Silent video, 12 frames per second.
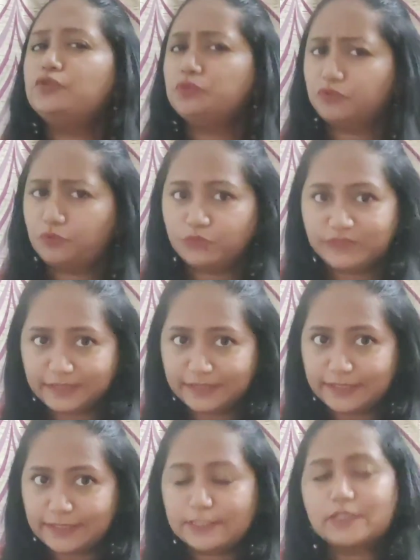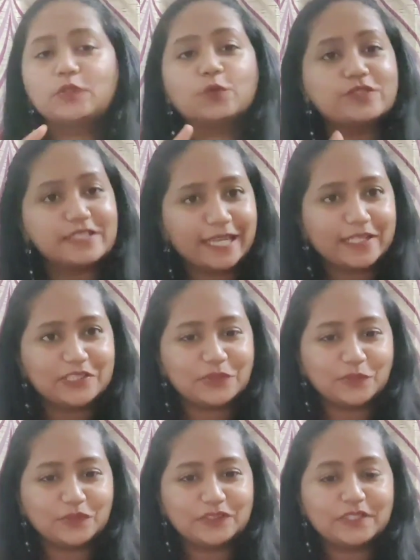get you through this. So stay
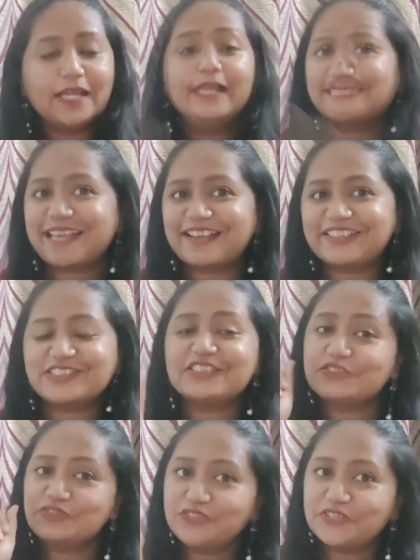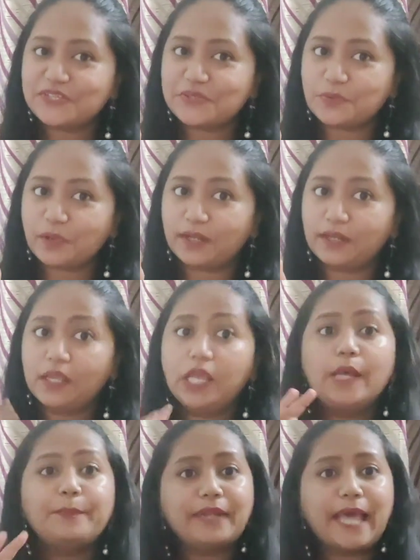tuned. Let's start. First one,
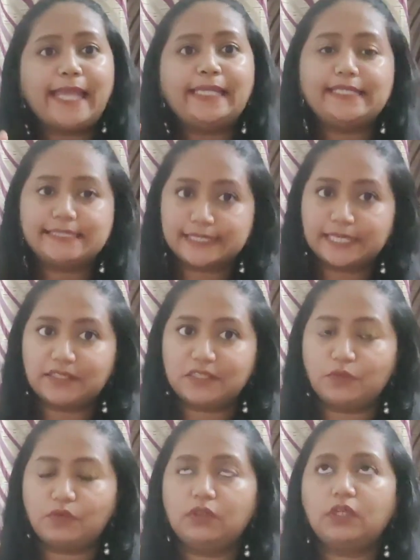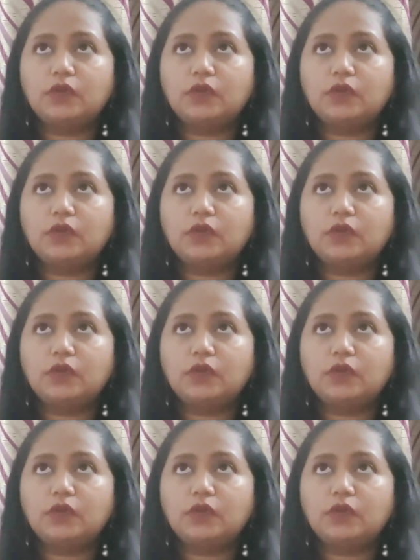plan a schedule.